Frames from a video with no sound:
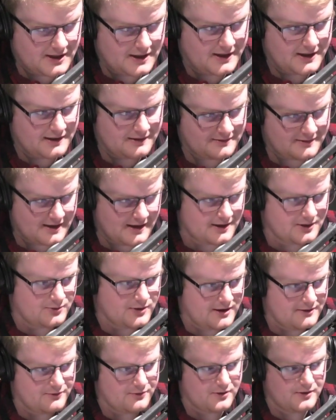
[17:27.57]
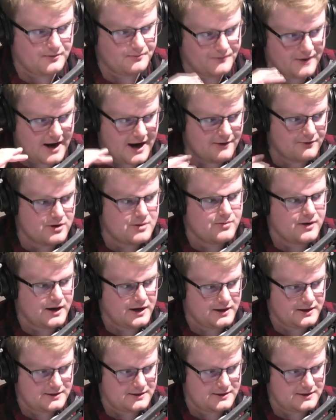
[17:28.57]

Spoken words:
and then it gets taken away for everybody.